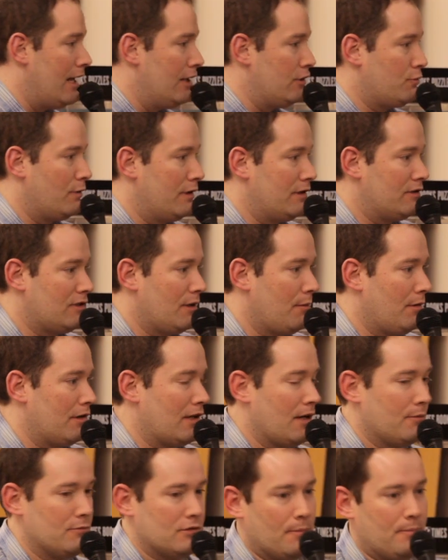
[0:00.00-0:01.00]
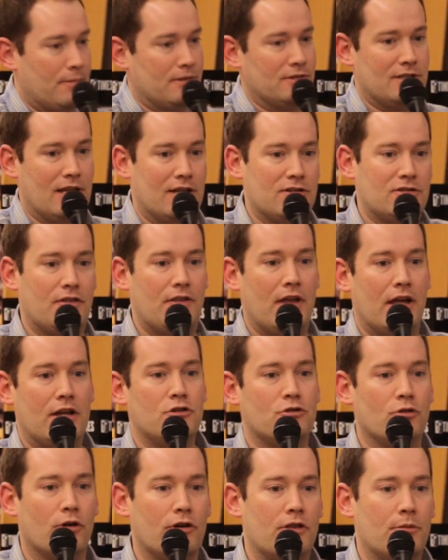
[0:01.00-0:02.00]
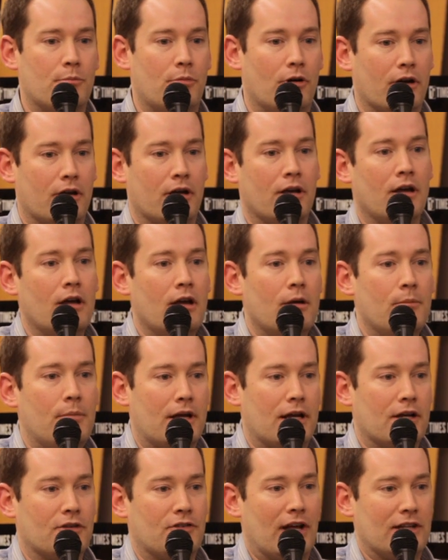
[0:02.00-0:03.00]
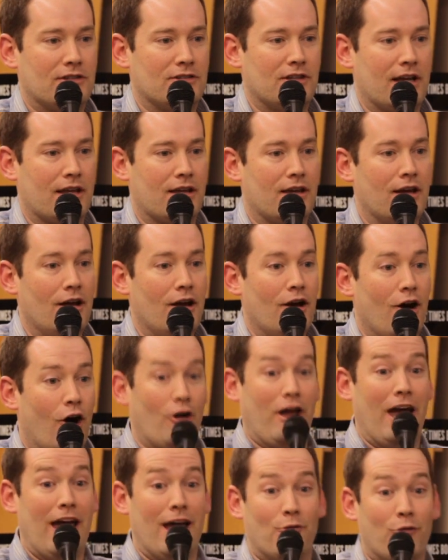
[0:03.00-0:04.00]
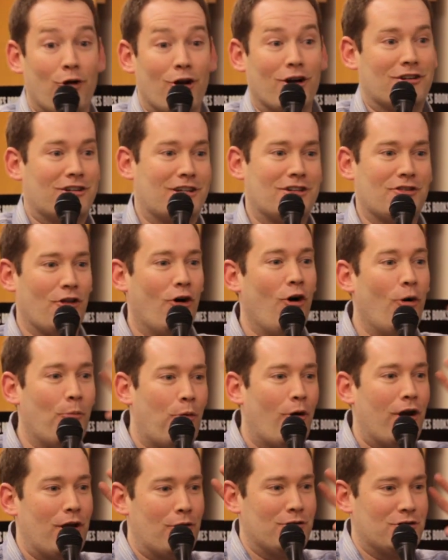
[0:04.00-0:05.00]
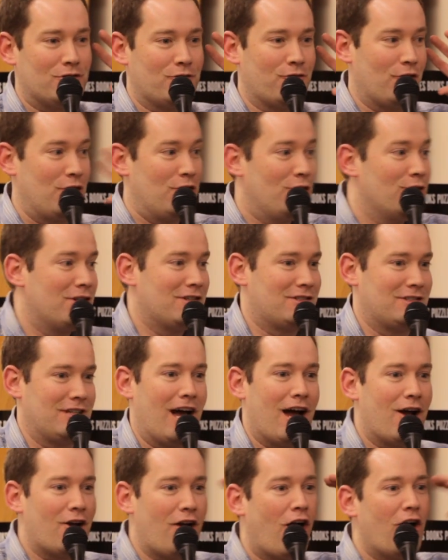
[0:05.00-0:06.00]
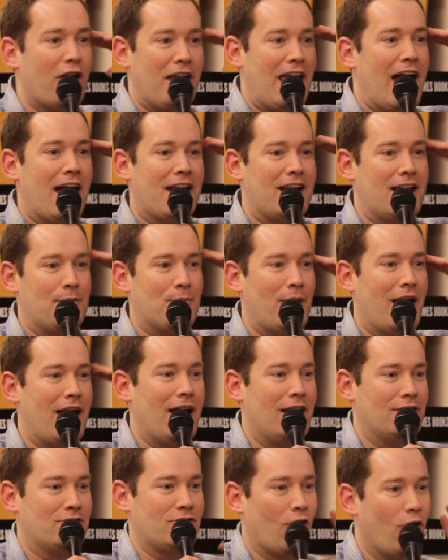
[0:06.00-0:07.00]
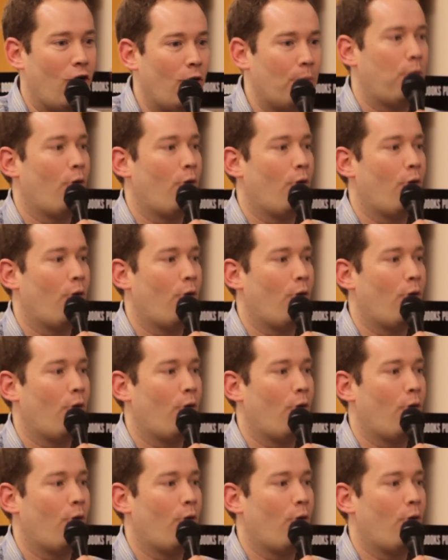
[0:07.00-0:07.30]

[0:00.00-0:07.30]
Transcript: is when someone comes up and says that they enjoyed the book, because that's like, okay, it worked, because the whole point was for you to see. I already had it in my head, so the whole